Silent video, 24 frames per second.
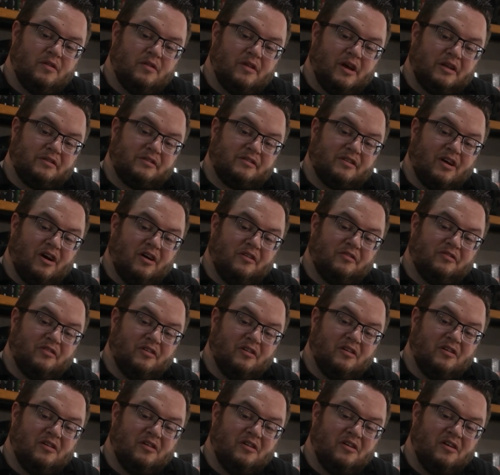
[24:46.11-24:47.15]
That's tough.
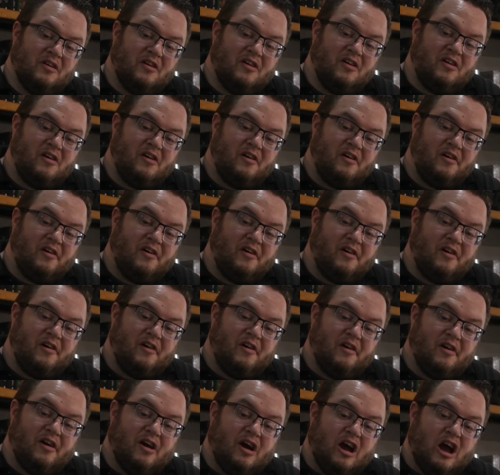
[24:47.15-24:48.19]

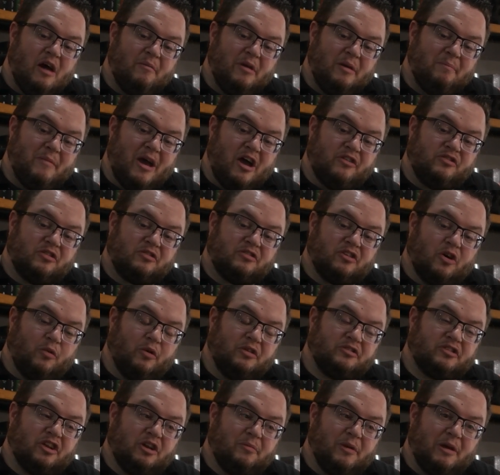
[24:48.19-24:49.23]
I mean, Magic's
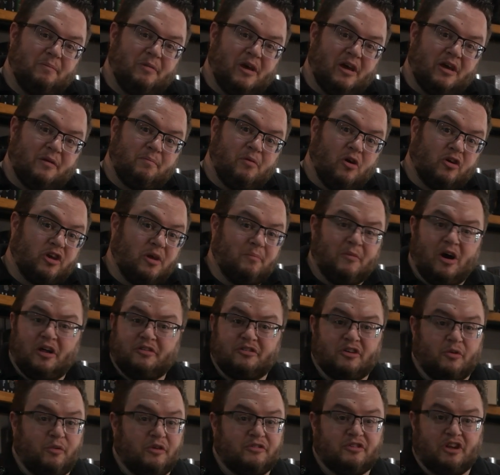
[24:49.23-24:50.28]
always going to be big.
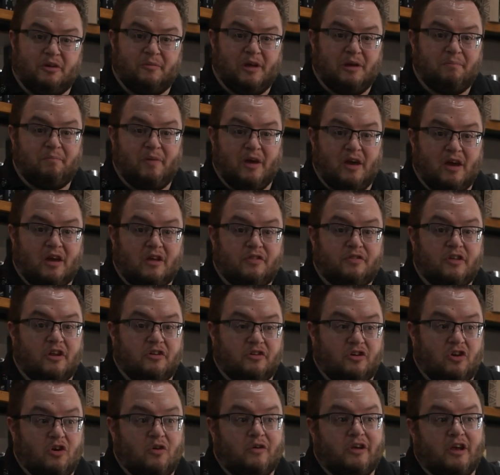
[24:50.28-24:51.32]
Pokemon's always going to be big. The
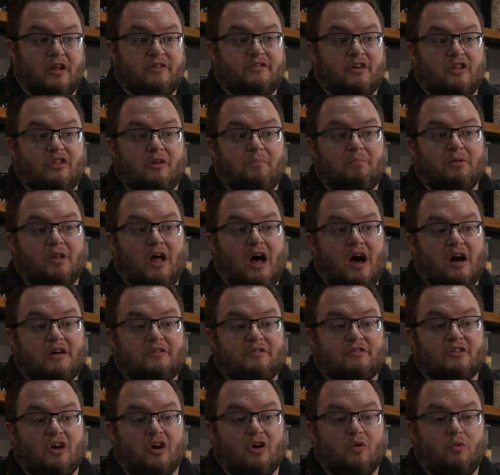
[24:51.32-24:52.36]
new kids on the
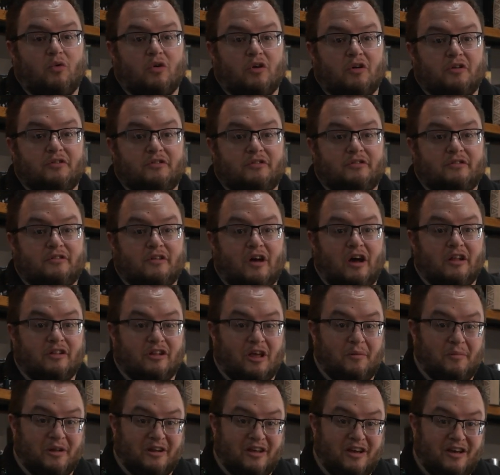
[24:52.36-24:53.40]
block, Star Wars
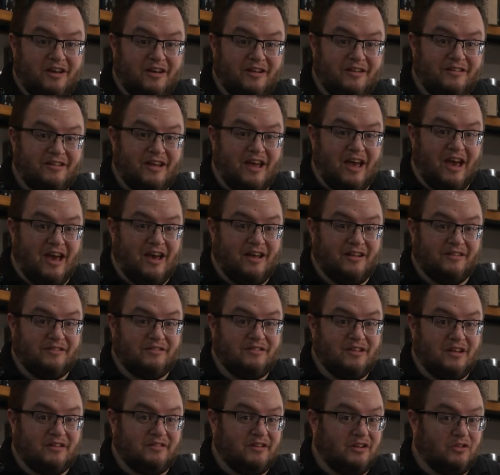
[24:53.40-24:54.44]
Unlimited
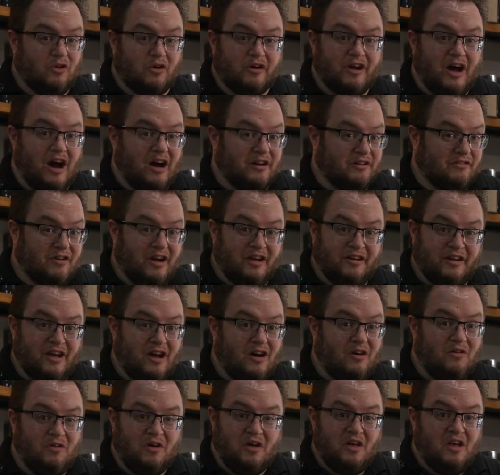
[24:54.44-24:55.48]
and Disney Lorcana right
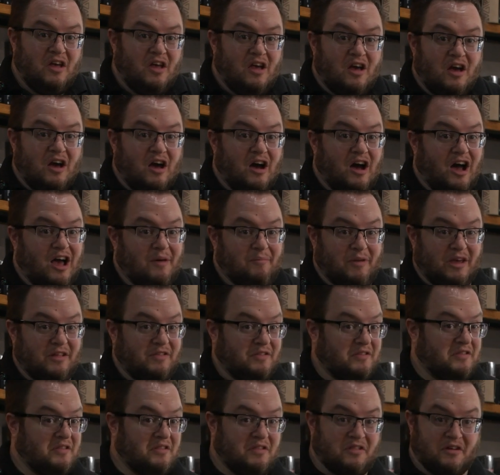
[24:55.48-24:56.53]
now, I
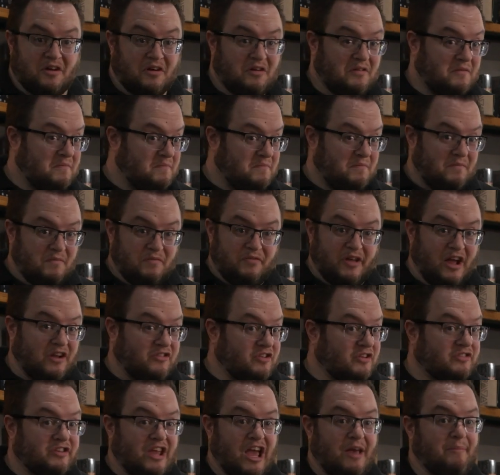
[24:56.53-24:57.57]
mean, they
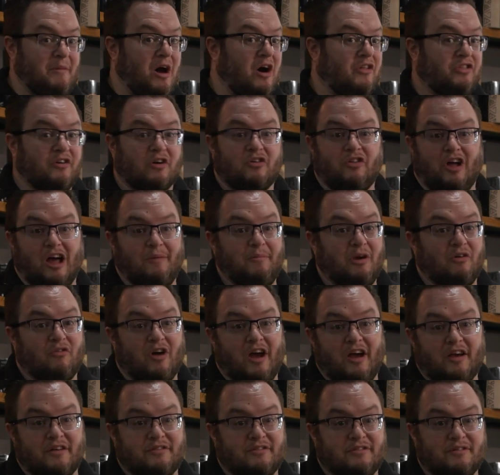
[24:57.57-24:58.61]
just came out. They're climbing
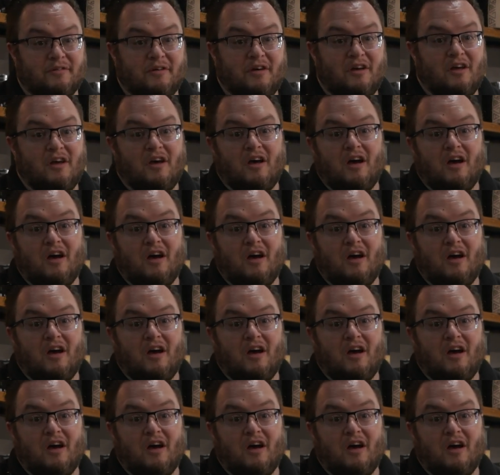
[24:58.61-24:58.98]
ranks.